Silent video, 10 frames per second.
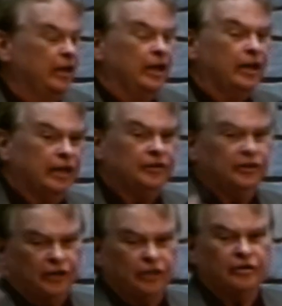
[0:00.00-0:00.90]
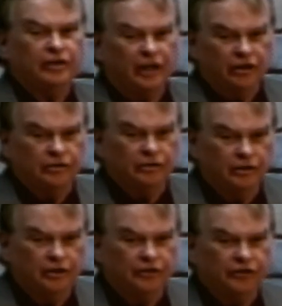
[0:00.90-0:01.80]
And that's essentially how
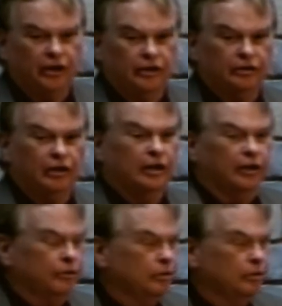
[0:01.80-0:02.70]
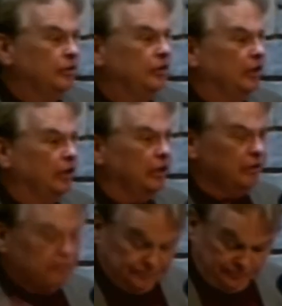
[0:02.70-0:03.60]
Unity started, through her
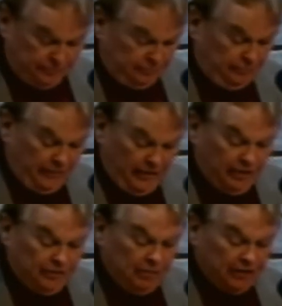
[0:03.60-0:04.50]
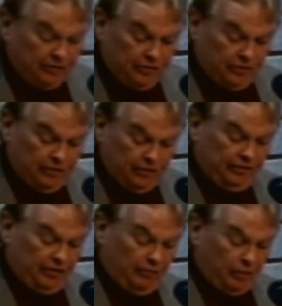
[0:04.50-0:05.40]
sharing these
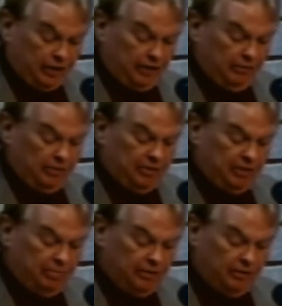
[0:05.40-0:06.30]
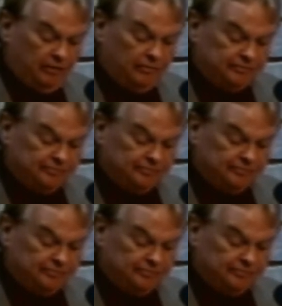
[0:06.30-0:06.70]
messages and working with people.